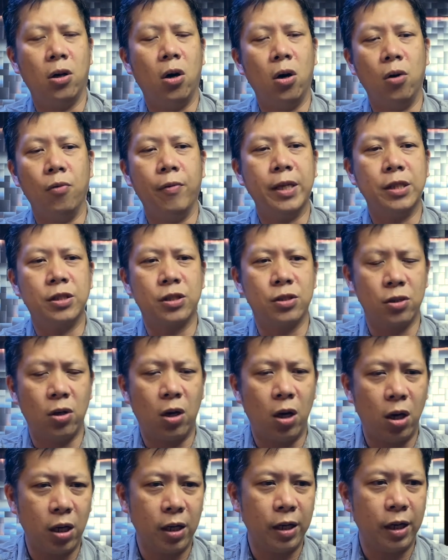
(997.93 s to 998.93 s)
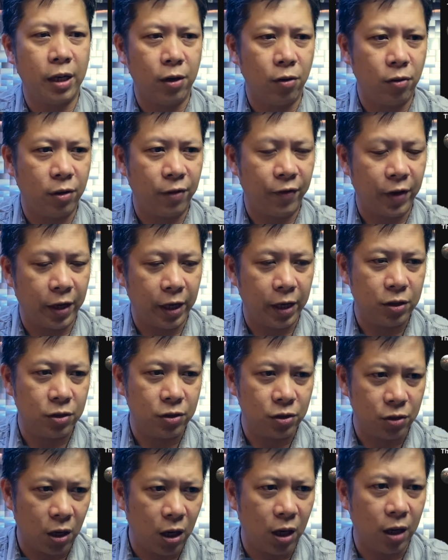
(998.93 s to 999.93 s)
always on and
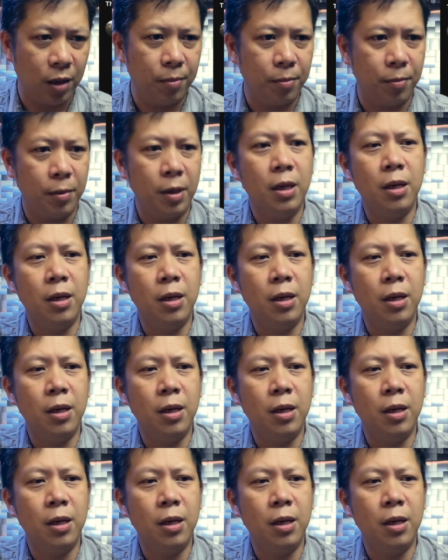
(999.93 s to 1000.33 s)
notifications on.